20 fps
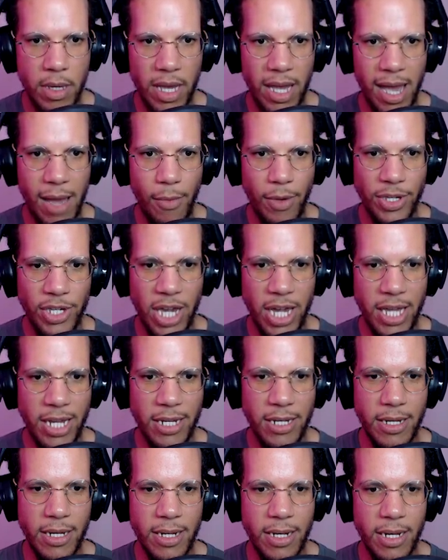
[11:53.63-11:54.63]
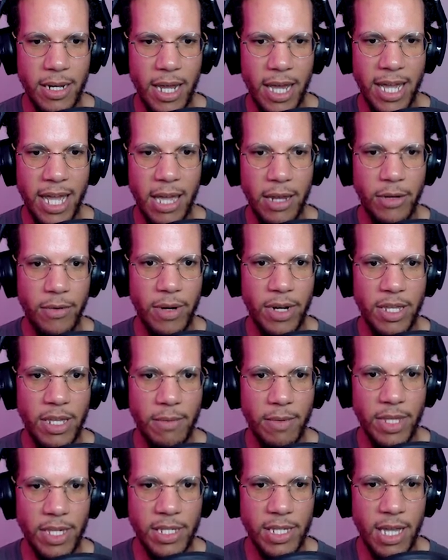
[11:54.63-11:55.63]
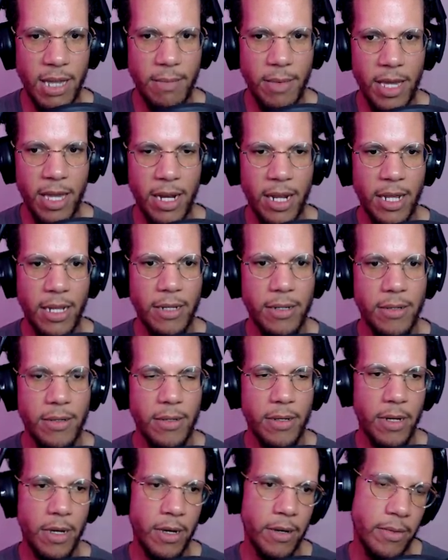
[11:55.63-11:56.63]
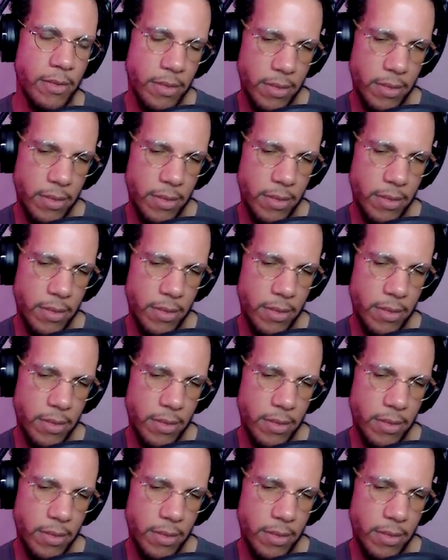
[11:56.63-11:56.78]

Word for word: I wish I could... I can't do anything with this tape, can I? No.